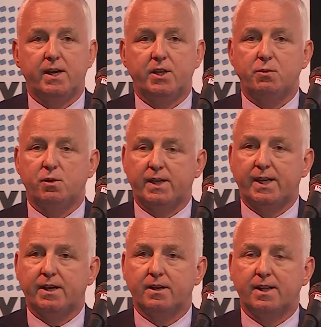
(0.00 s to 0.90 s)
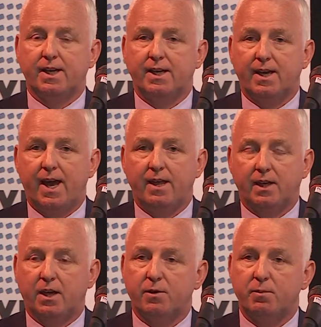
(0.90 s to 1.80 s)
and you will hear the
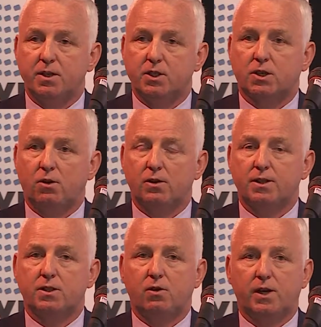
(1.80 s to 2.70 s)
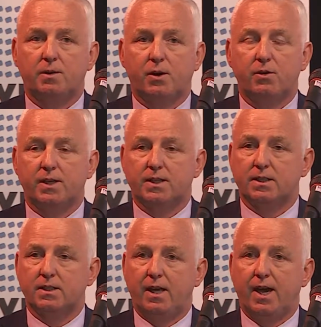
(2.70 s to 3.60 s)
government in Scotland talking about
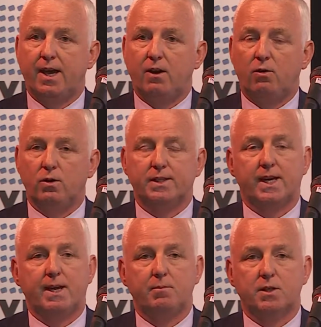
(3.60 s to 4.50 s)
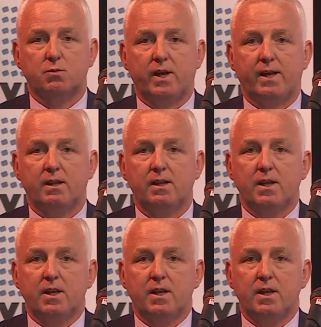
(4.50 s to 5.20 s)
this all the time as well.